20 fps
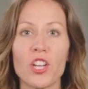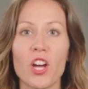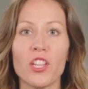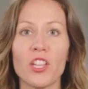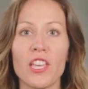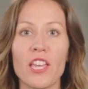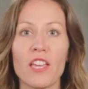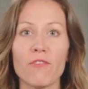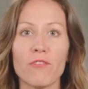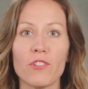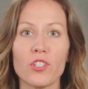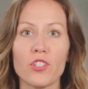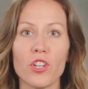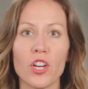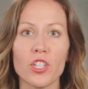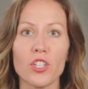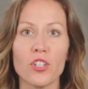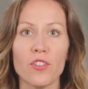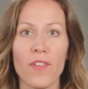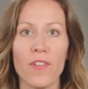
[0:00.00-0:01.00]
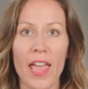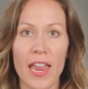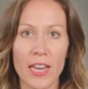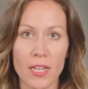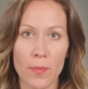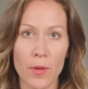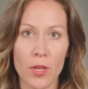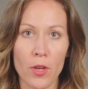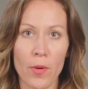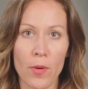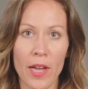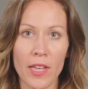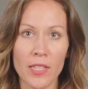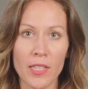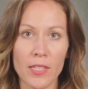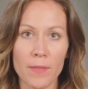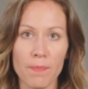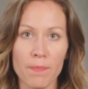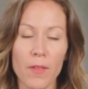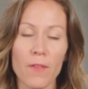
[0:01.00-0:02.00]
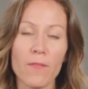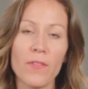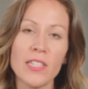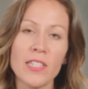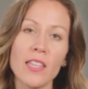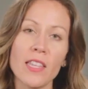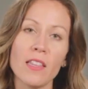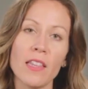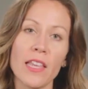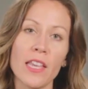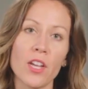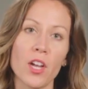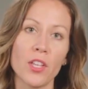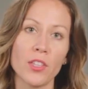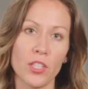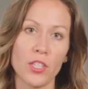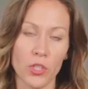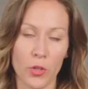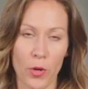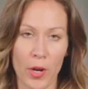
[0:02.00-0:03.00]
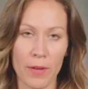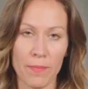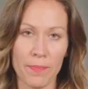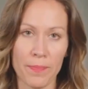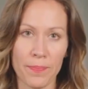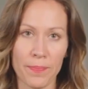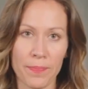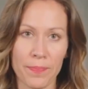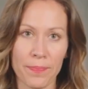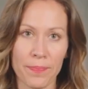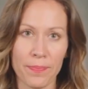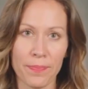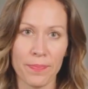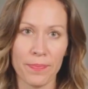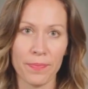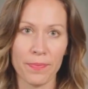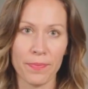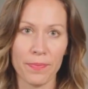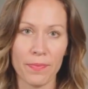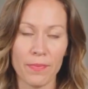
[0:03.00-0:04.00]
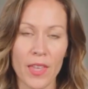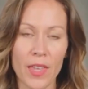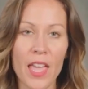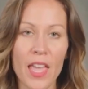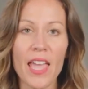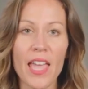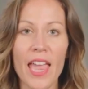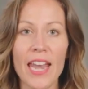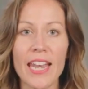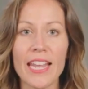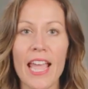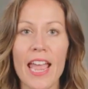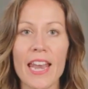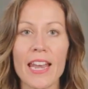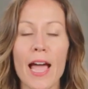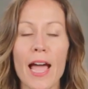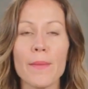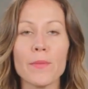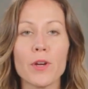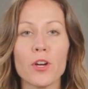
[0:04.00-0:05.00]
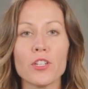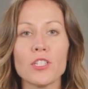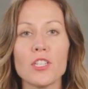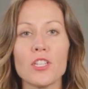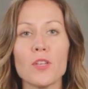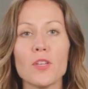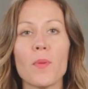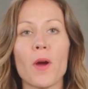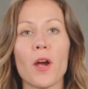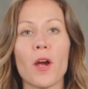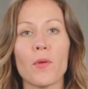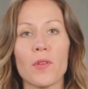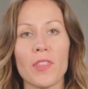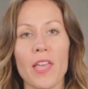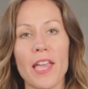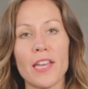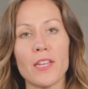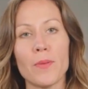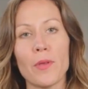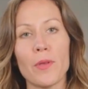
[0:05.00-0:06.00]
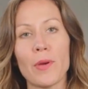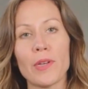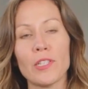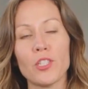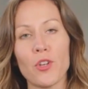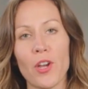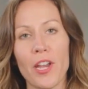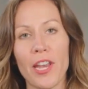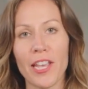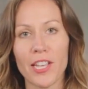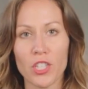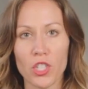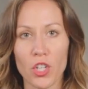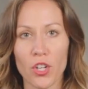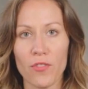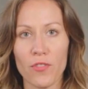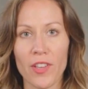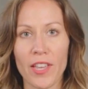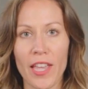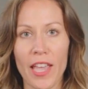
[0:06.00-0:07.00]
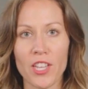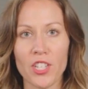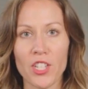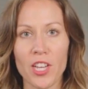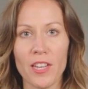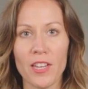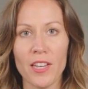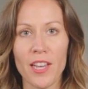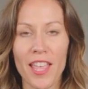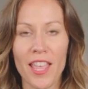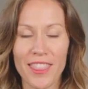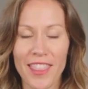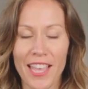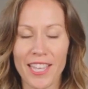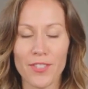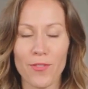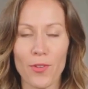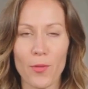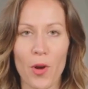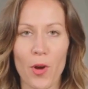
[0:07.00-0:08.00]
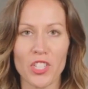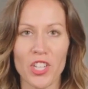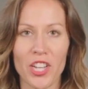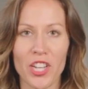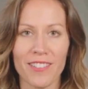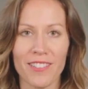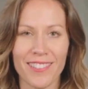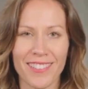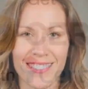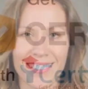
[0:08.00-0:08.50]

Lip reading: on the infrastructure of AWS, visit the link on the screen. And again, I'm Kirsten Dupart with AWS Training and Certification. Thanks for watching.